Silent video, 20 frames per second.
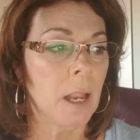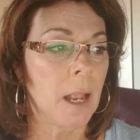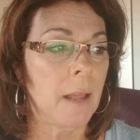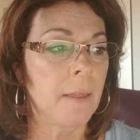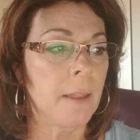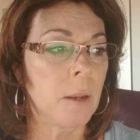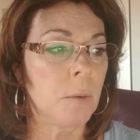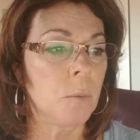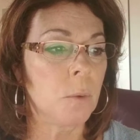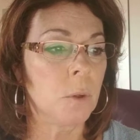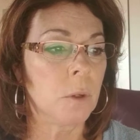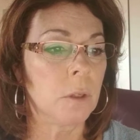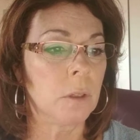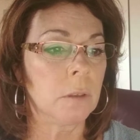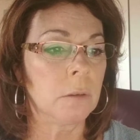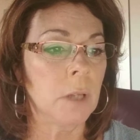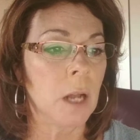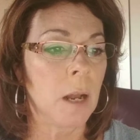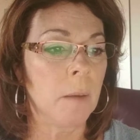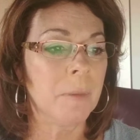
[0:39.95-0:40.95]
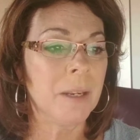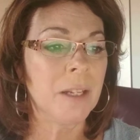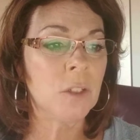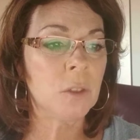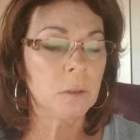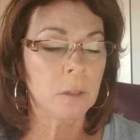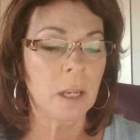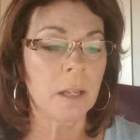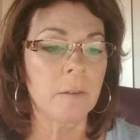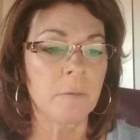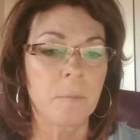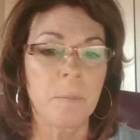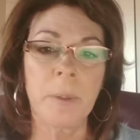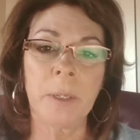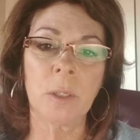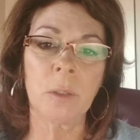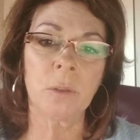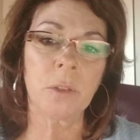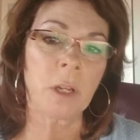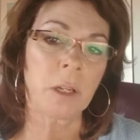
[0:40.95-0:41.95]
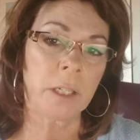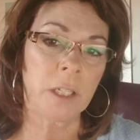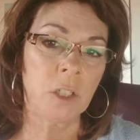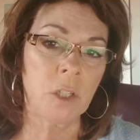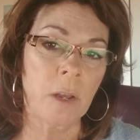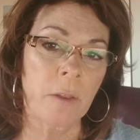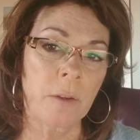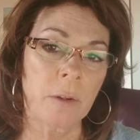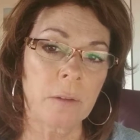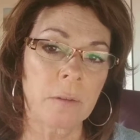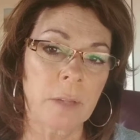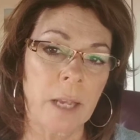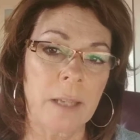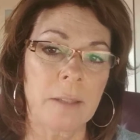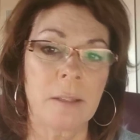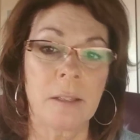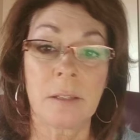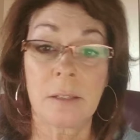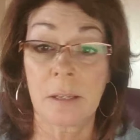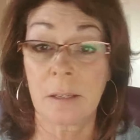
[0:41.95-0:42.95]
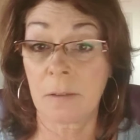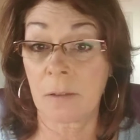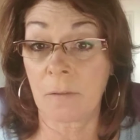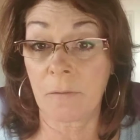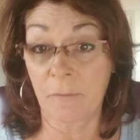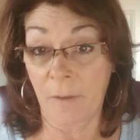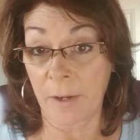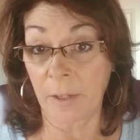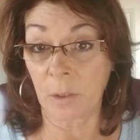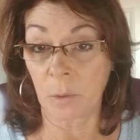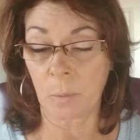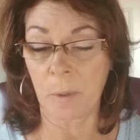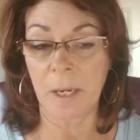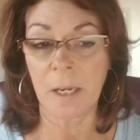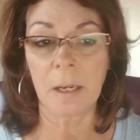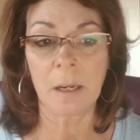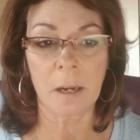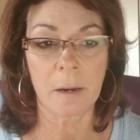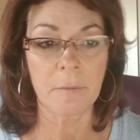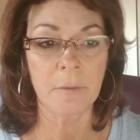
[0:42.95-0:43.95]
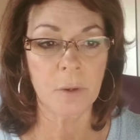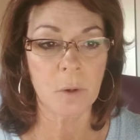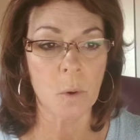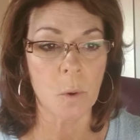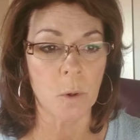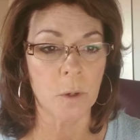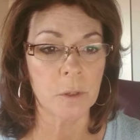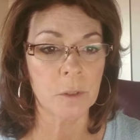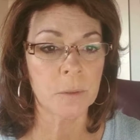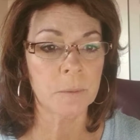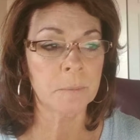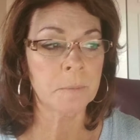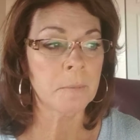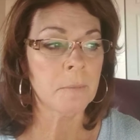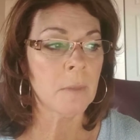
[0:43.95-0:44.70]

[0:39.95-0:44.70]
and they will each kind of build on each other as this is the final week of the course.